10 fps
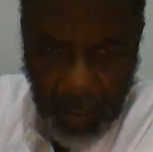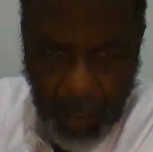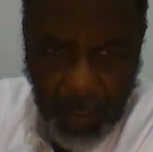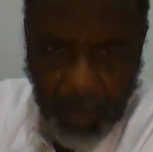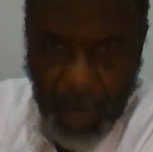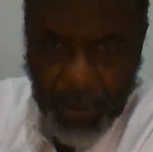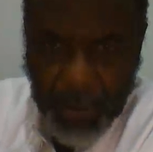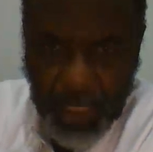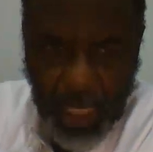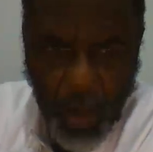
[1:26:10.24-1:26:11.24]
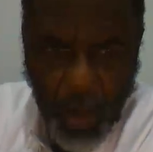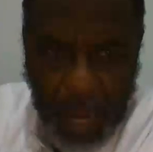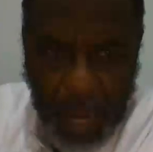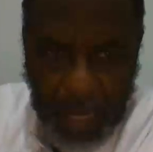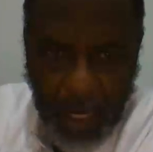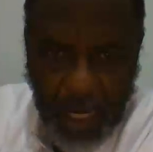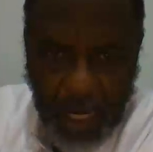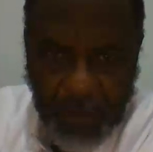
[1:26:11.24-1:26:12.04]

by presenting your body a living